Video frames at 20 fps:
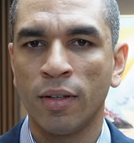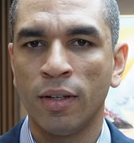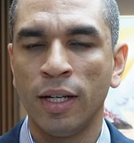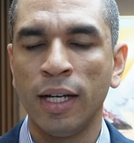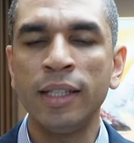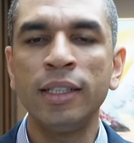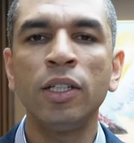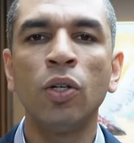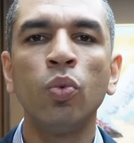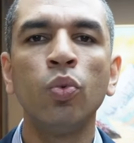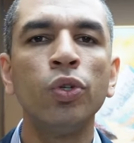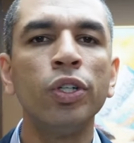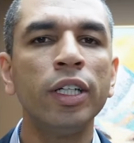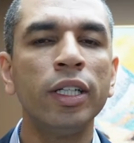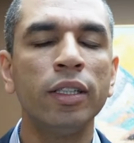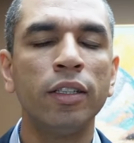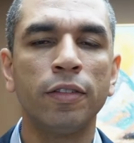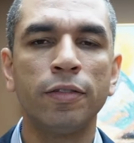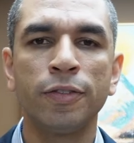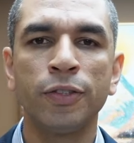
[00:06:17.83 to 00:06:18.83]
And the
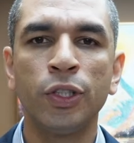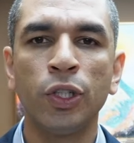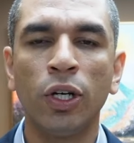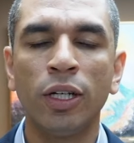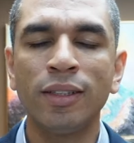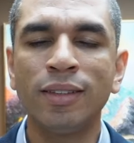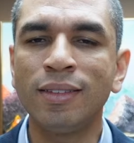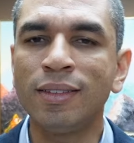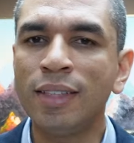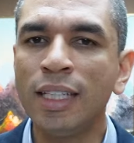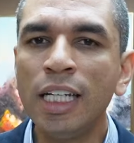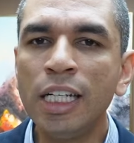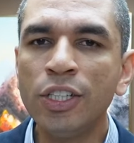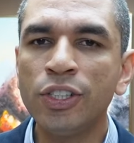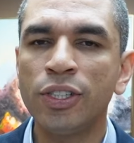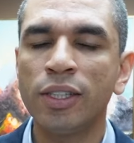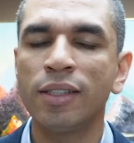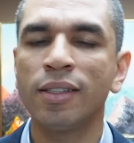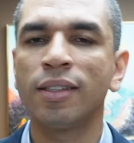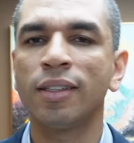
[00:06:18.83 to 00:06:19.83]
Word of God
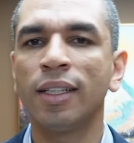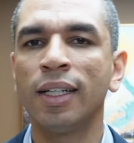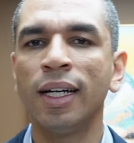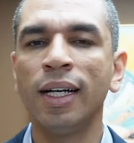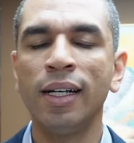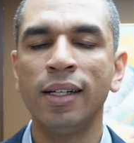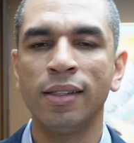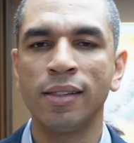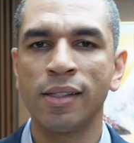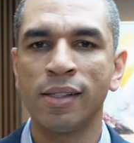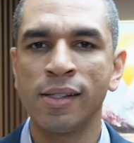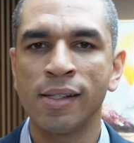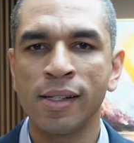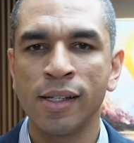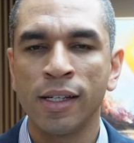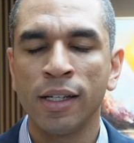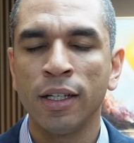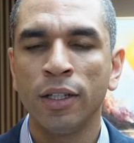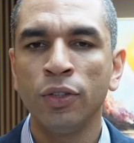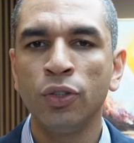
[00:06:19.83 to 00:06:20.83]
teaches us